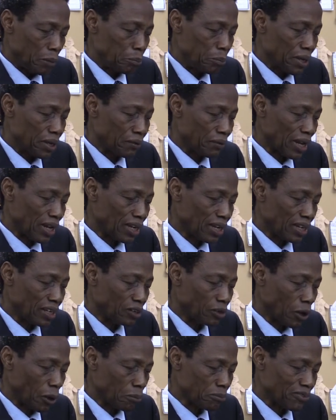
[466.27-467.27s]
be readily
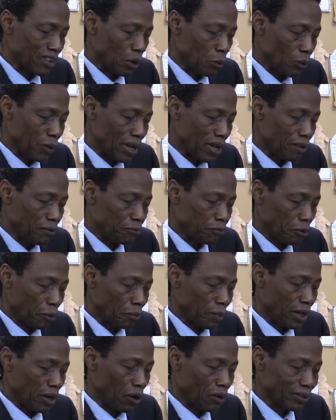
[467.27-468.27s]
dumped away
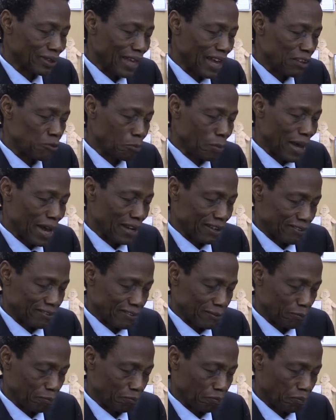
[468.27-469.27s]
from the hunters'
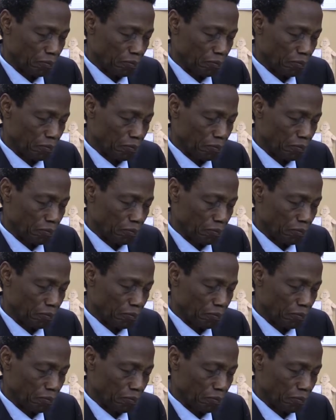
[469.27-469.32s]
bags